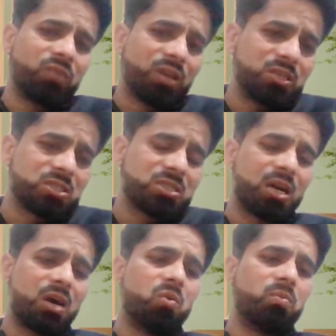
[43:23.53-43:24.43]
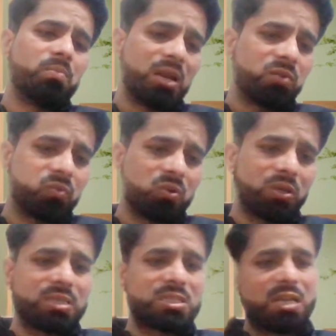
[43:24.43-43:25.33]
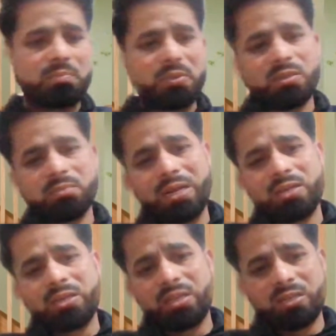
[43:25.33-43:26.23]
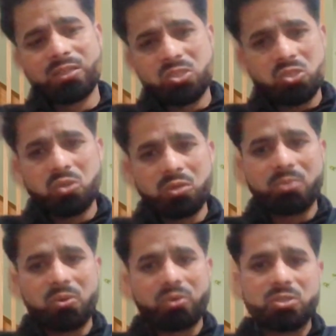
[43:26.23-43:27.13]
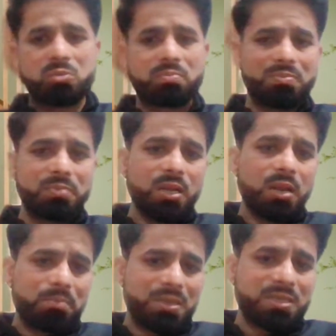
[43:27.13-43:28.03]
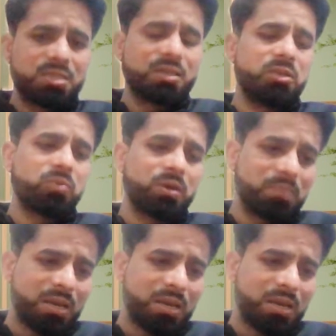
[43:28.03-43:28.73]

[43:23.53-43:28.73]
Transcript: ways how mindfulness help in maintaining the strong boundaries. So basically your